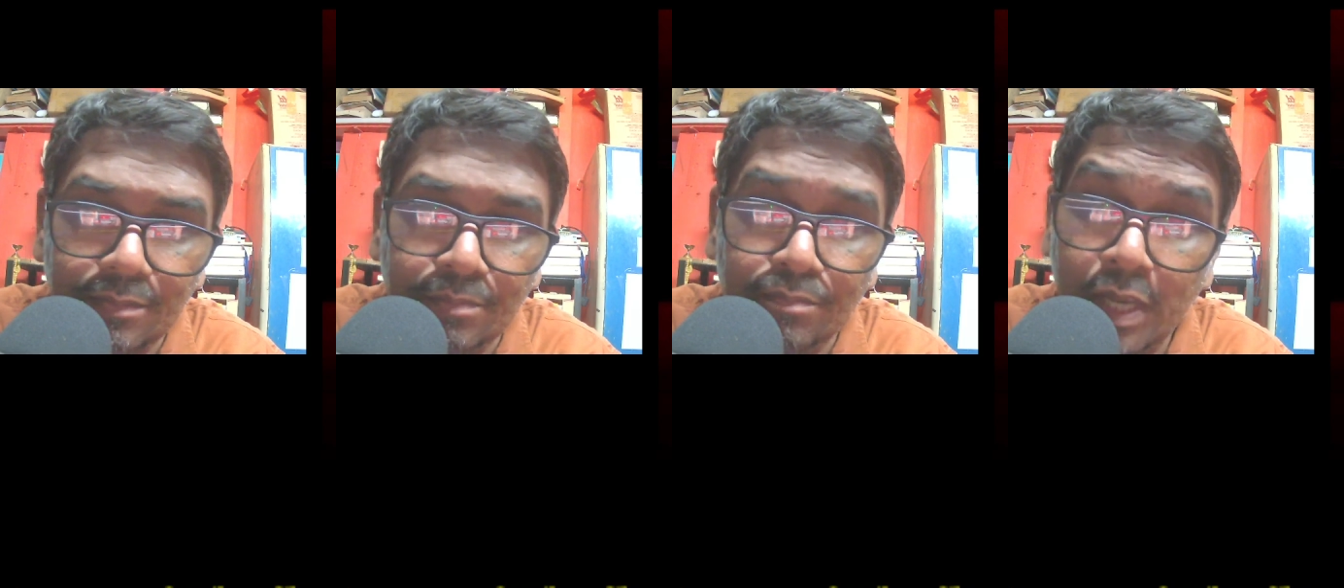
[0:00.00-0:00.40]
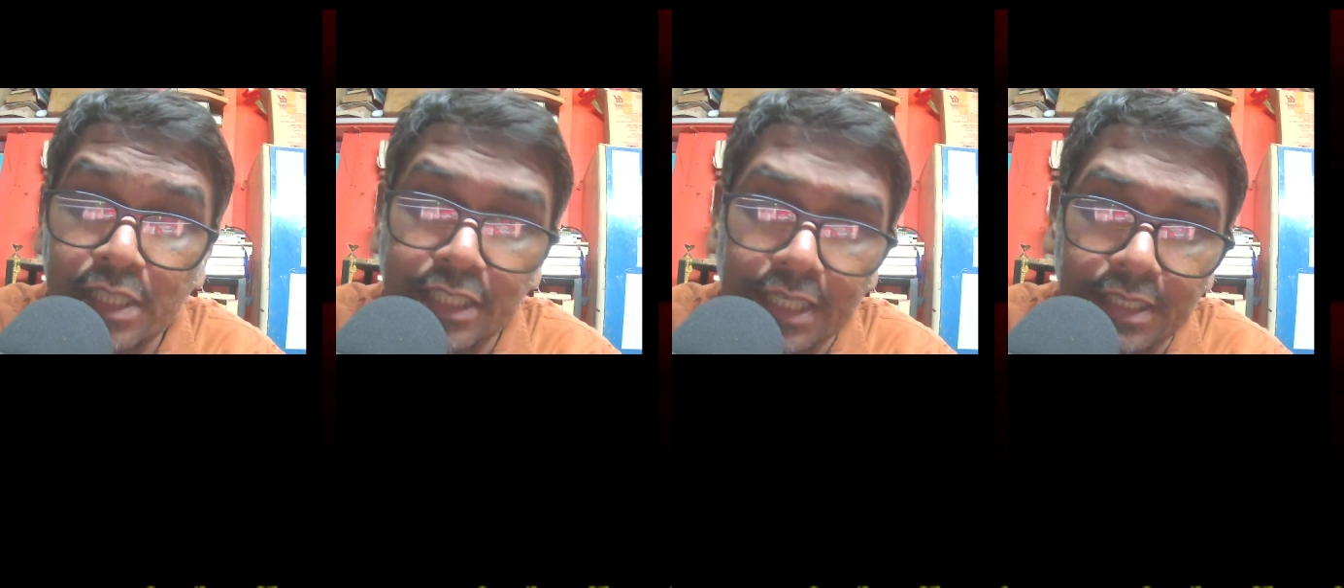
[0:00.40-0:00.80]

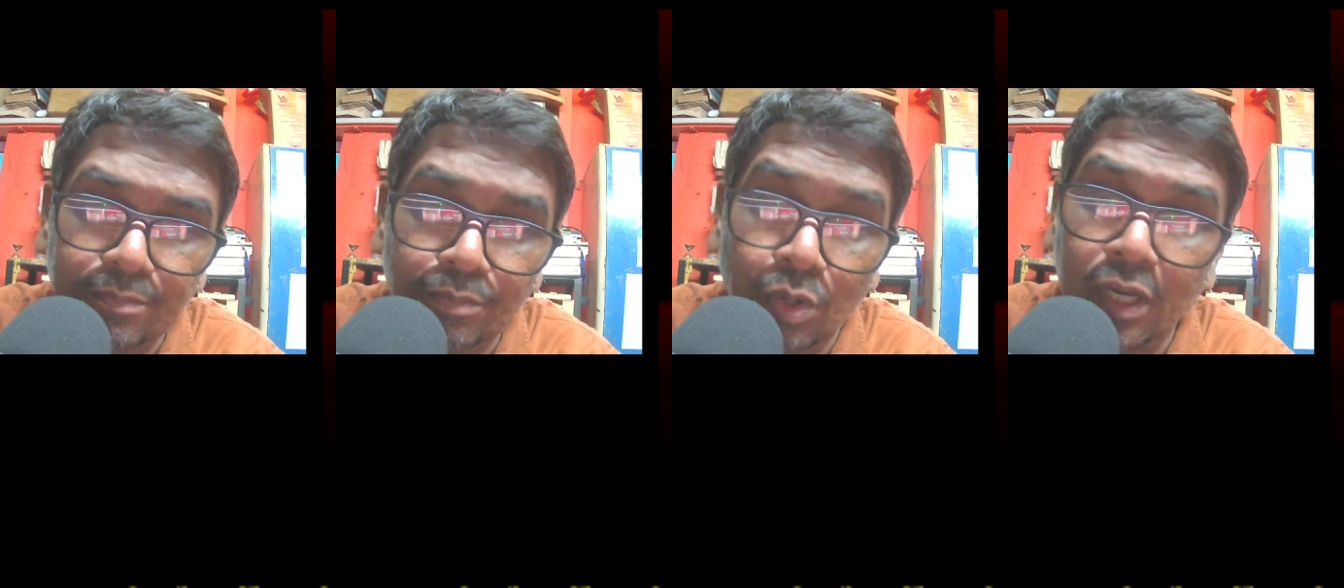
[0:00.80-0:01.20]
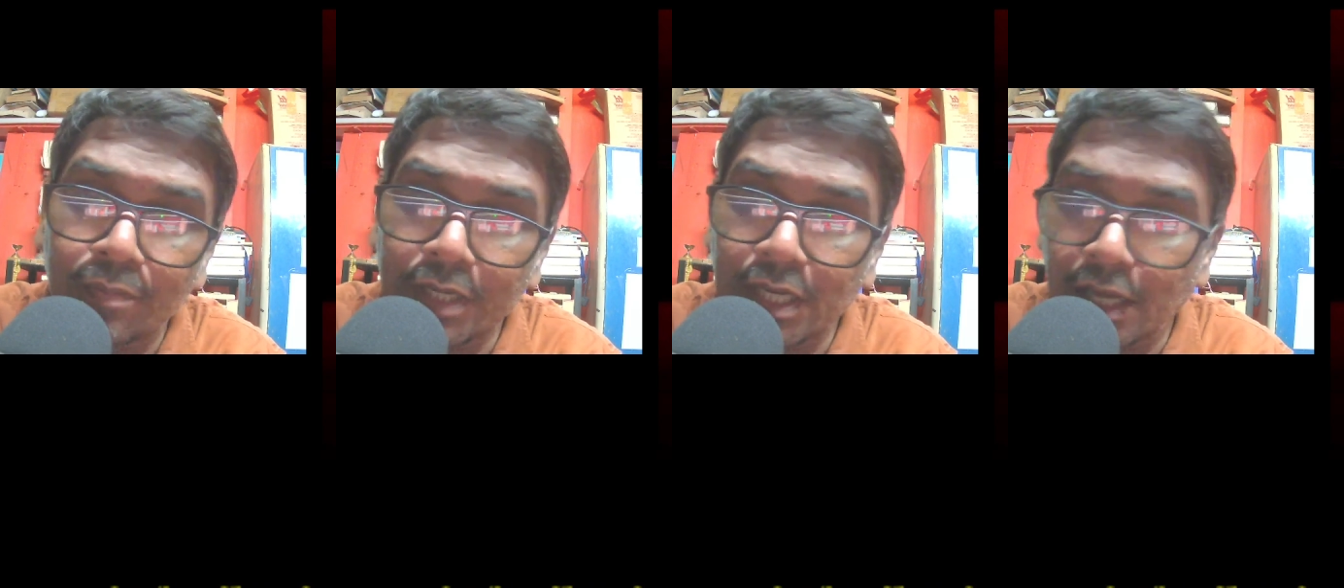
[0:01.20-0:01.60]
basic
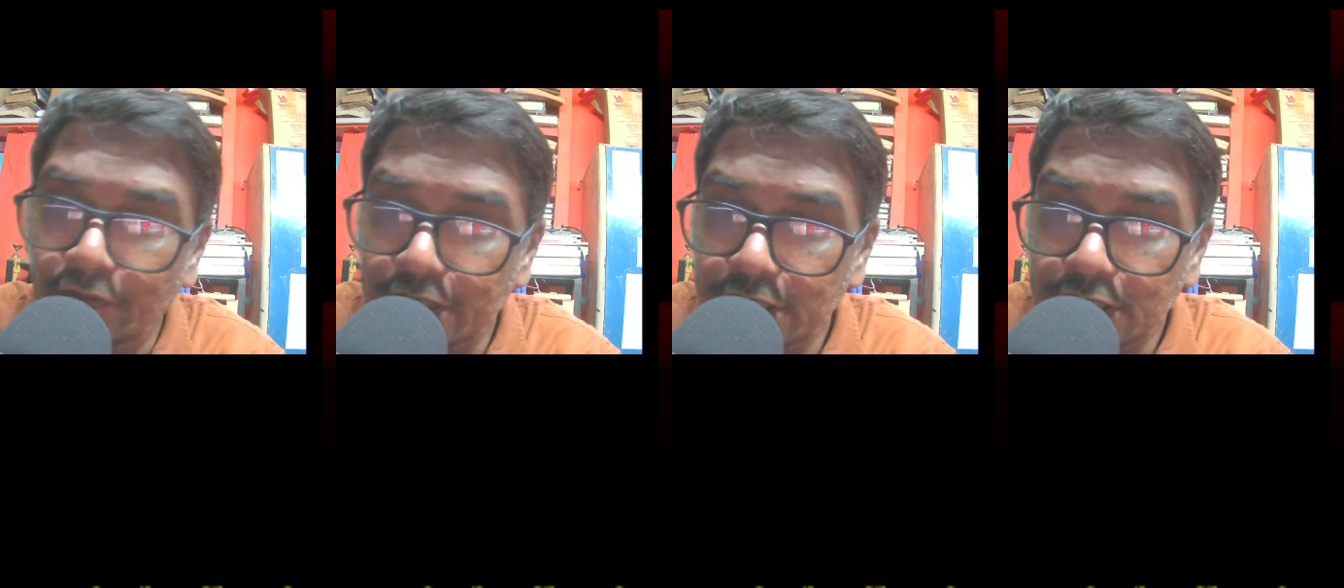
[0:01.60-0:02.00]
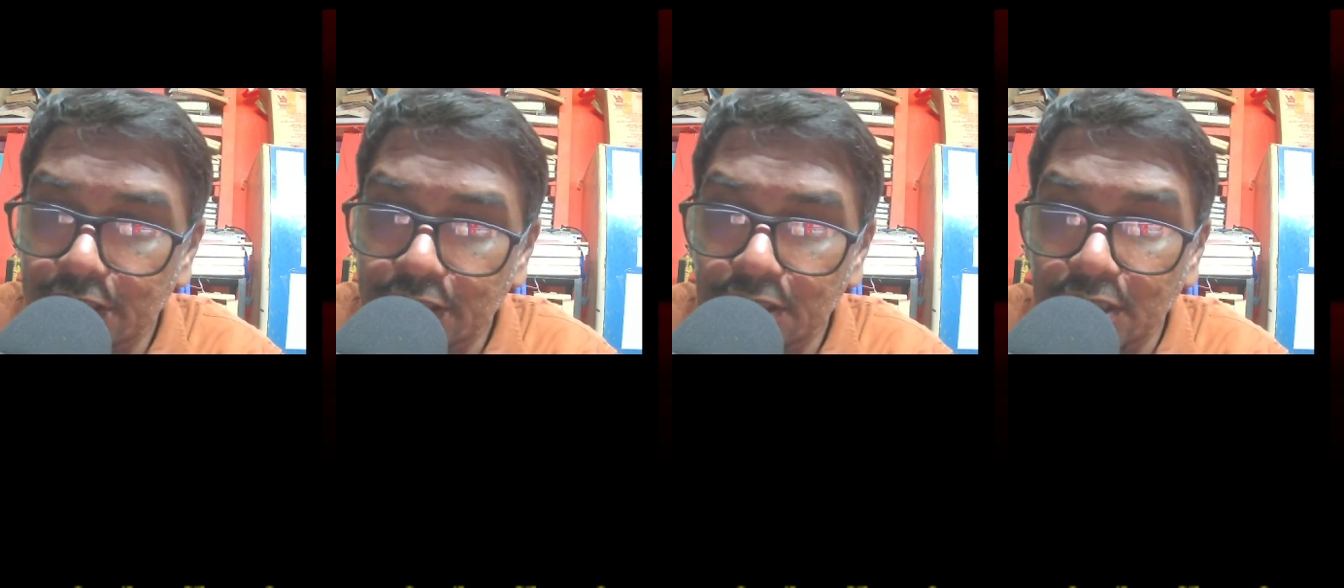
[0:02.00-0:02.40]
programming
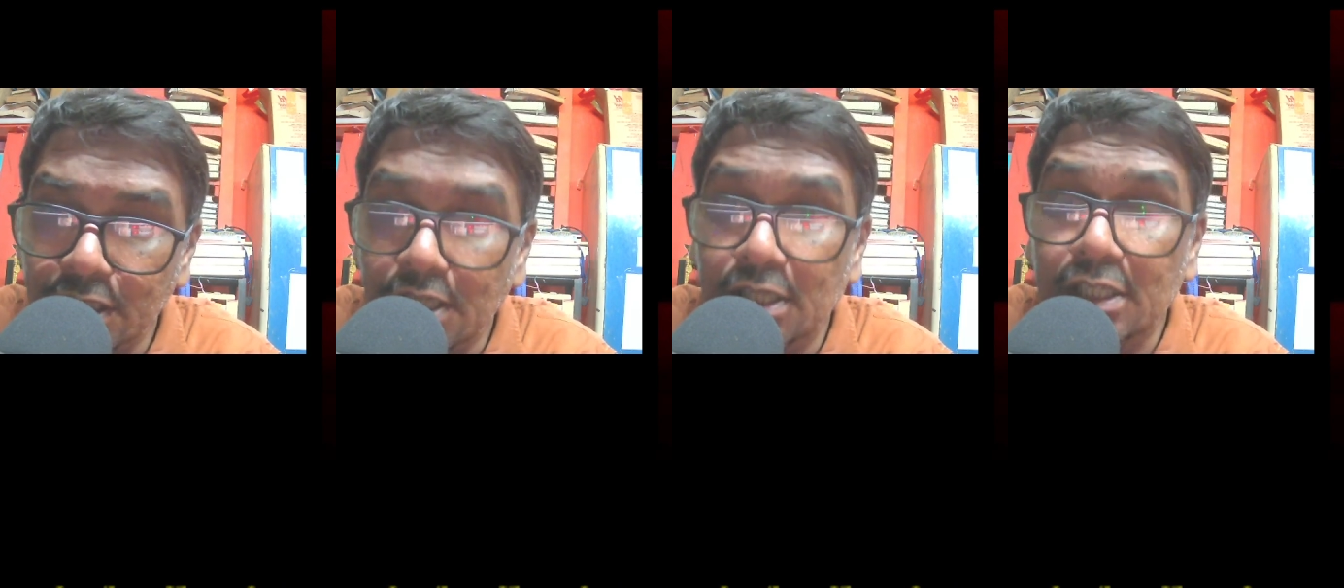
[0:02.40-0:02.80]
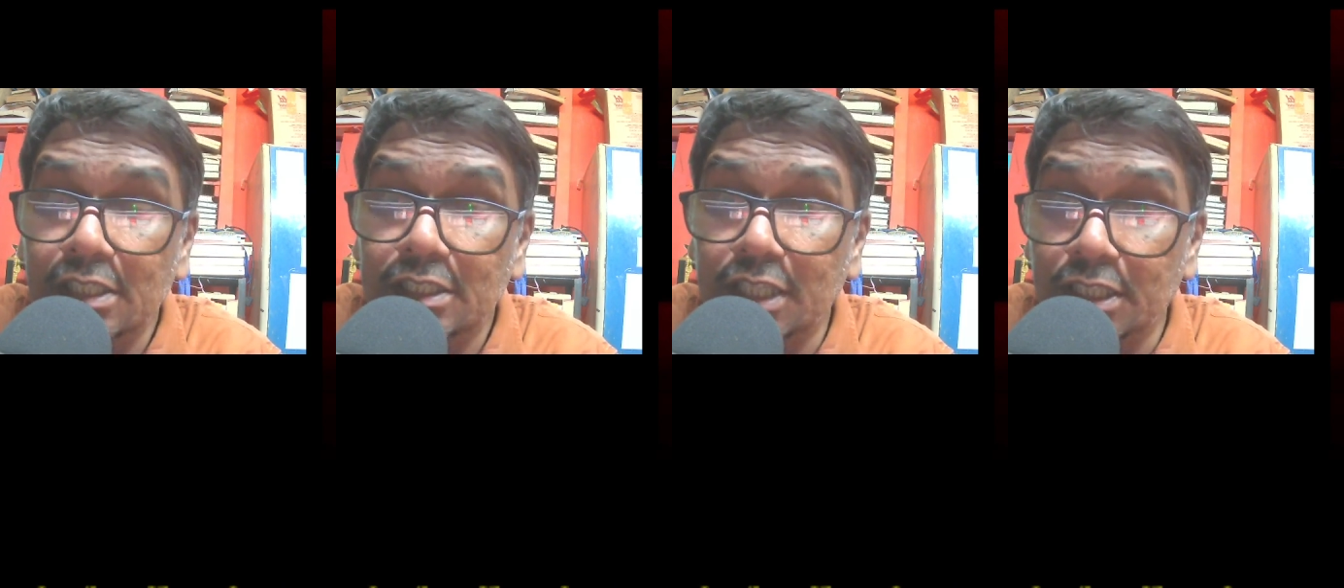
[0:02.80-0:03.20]
languages
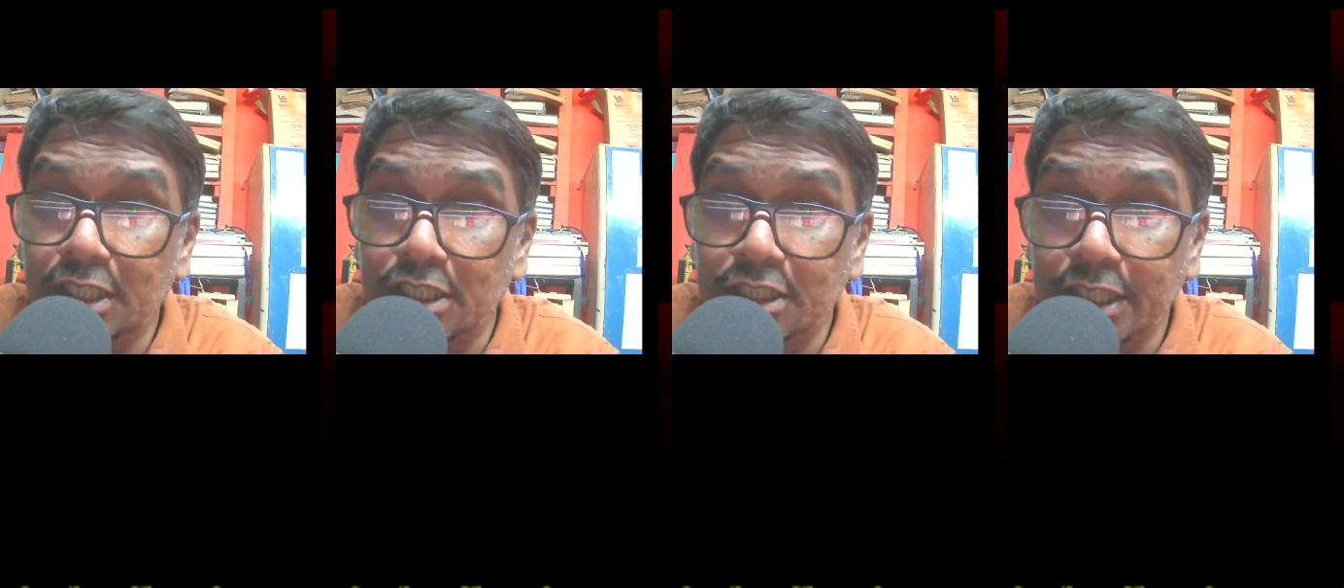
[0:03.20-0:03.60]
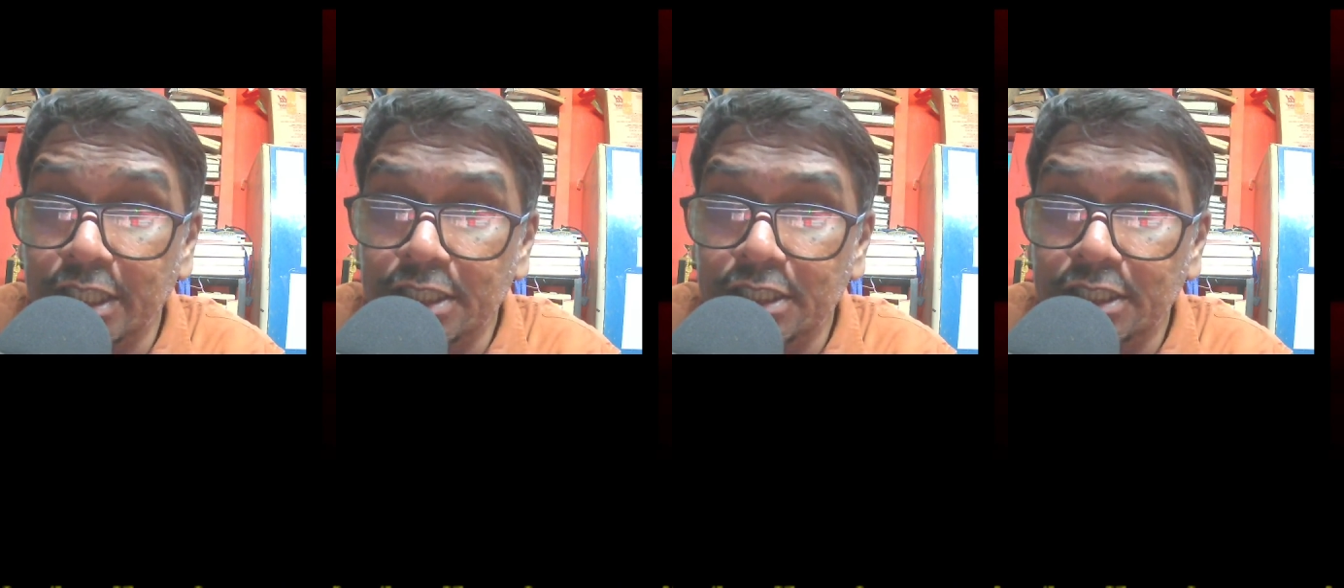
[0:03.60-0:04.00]
such as C,
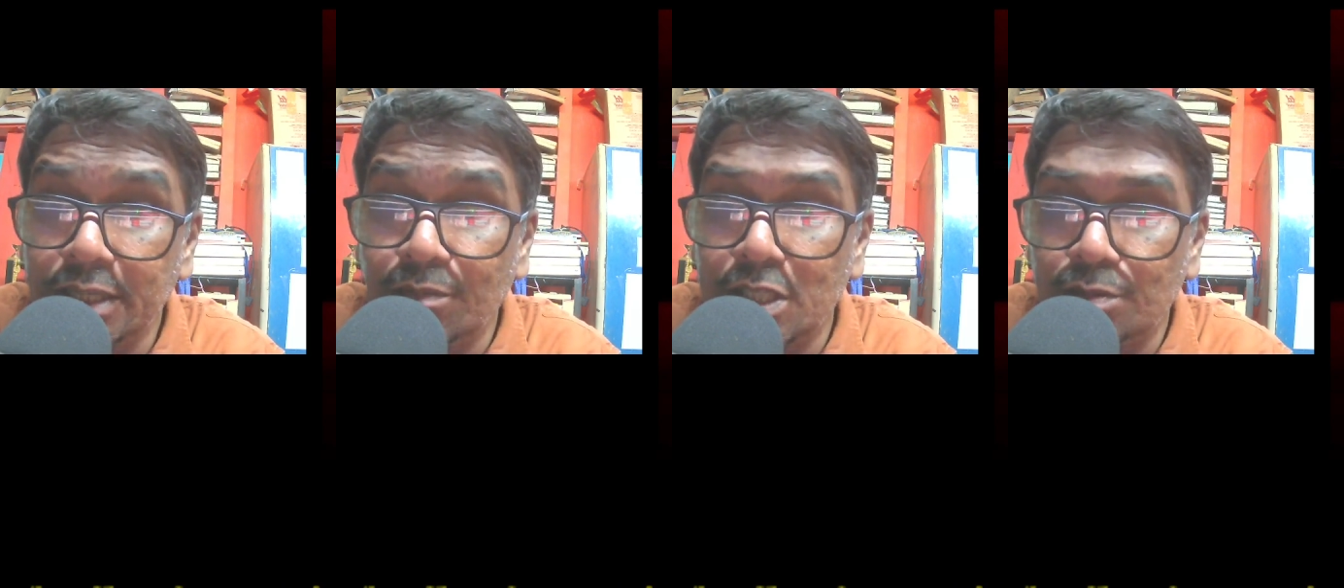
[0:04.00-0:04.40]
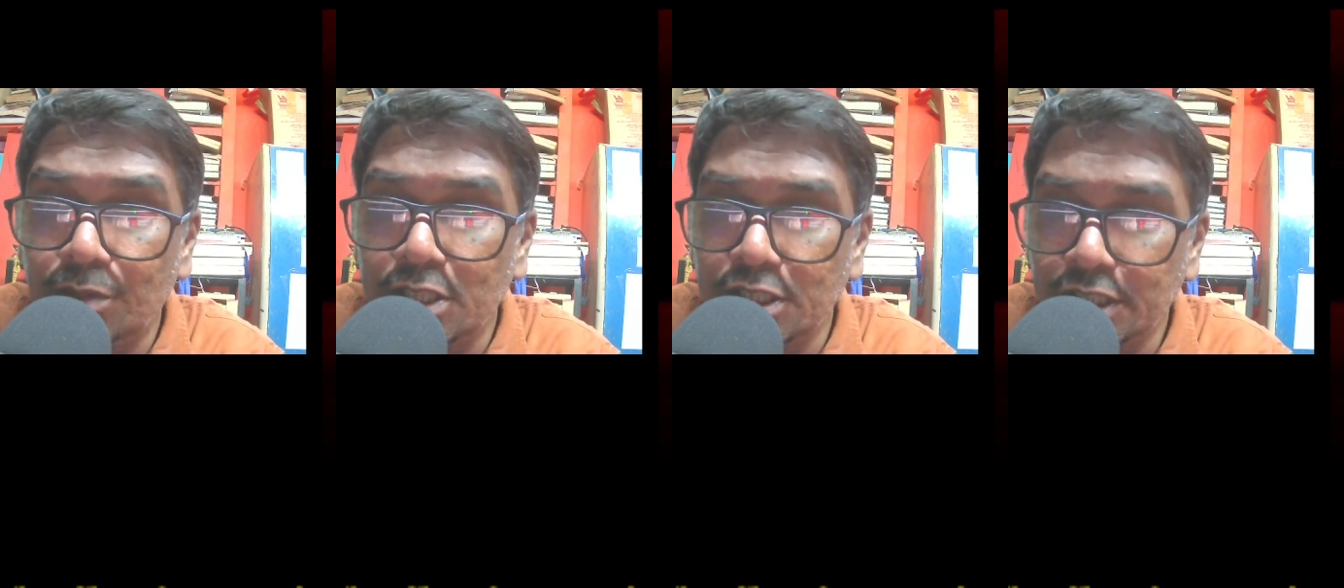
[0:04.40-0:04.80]
C++,
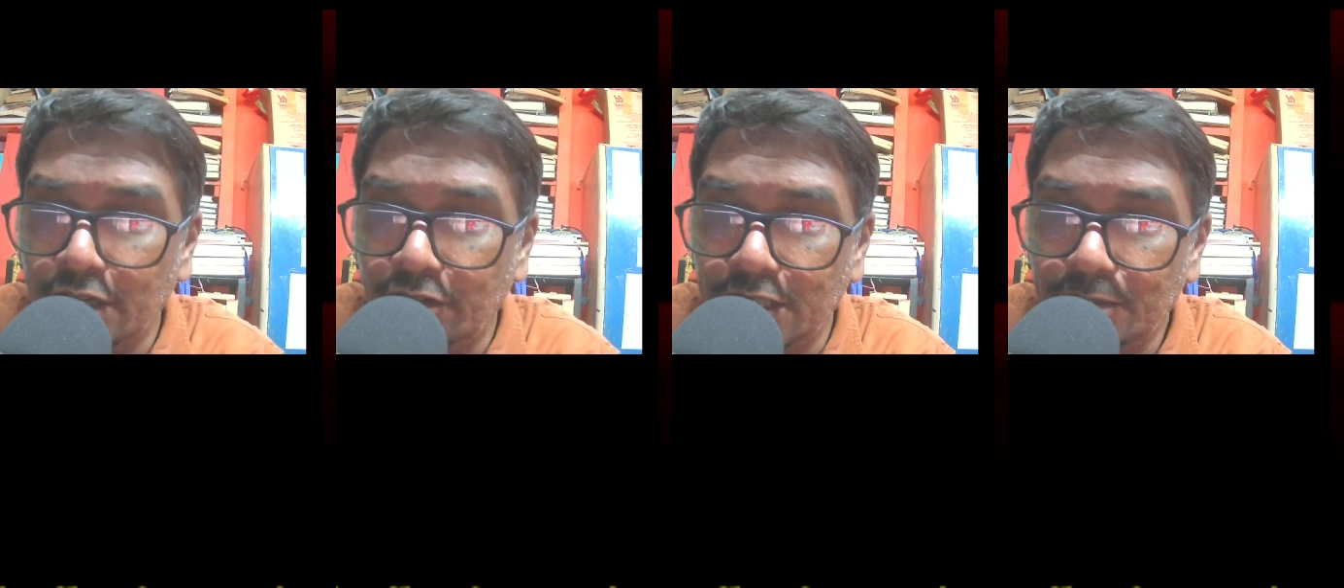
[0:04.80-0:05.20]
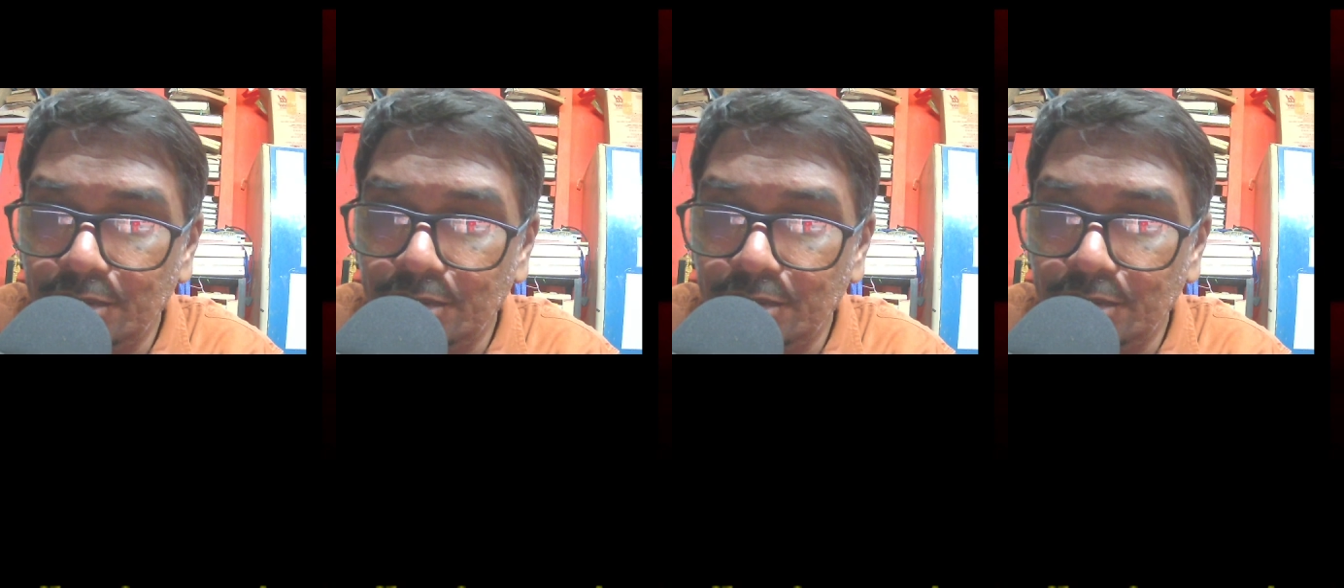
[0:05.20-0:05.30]
Java,